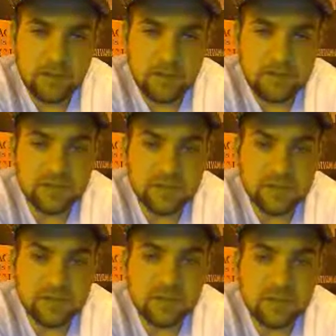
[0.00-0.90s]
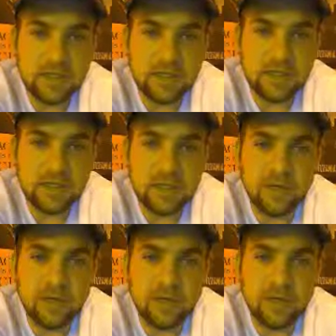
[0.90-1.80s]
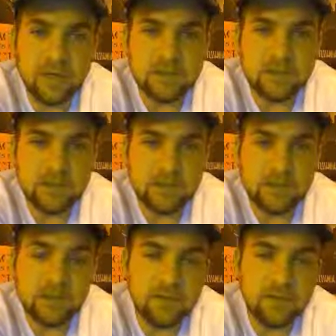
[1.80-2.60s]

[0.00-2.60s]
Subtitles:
business, and the bottom line is you take it with you.